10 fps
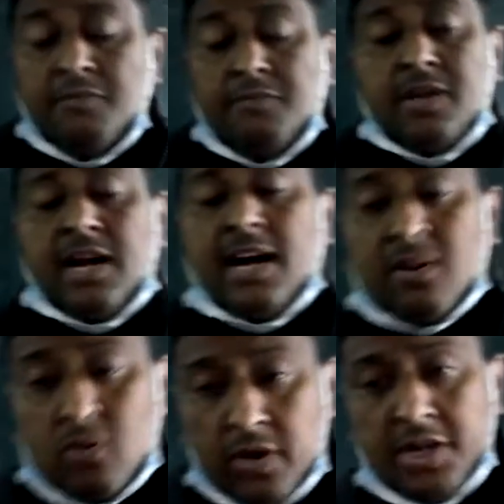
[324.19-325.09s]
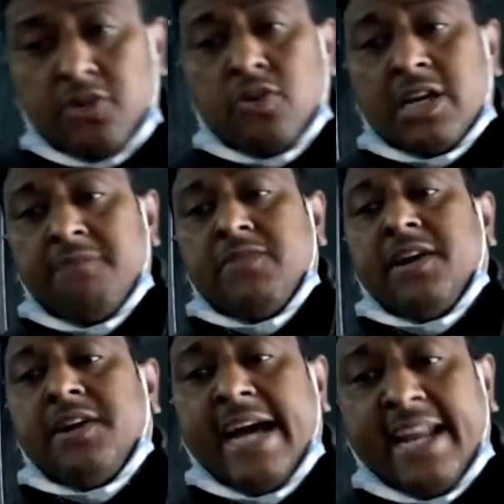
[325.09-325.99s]
We are going to give the
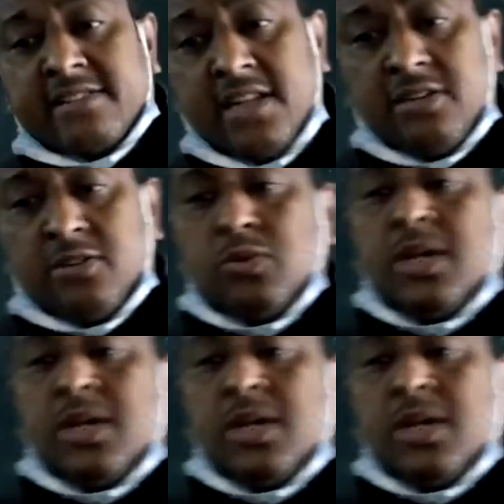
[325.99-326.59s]
direction to